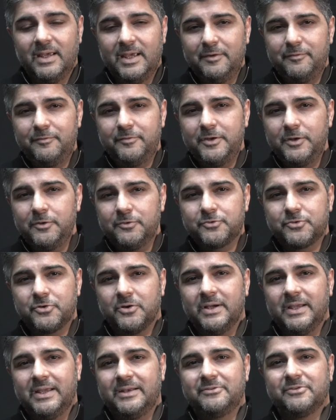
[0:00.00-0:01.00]
If you
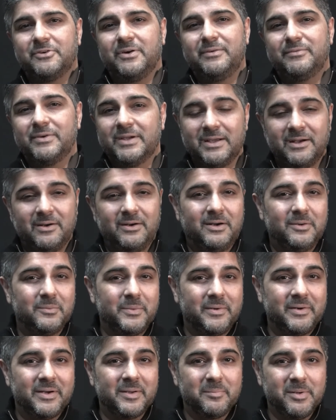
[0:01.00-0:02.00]
try and drive a car
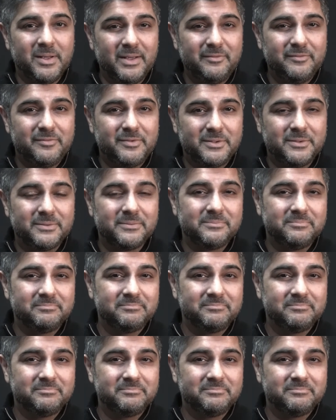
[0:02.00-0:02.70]
wearing a blindfold,